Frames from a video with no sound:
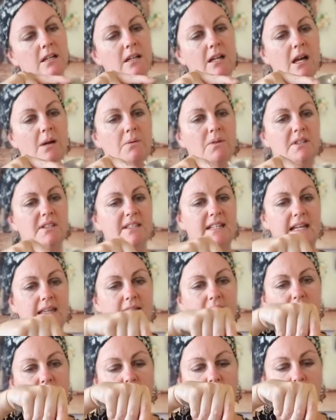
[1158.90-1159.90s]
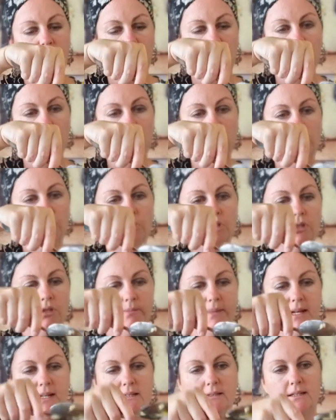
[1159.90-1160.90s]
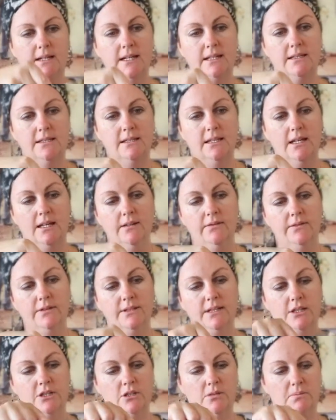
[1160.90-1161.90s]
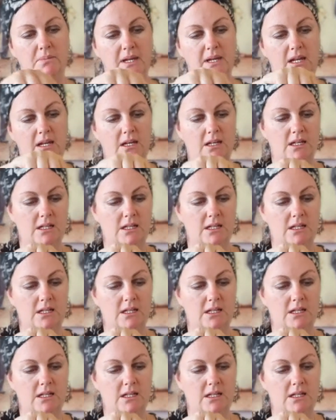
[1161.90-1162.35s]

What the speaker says: wouldn't say there's a huge amount of seeds in there for such a big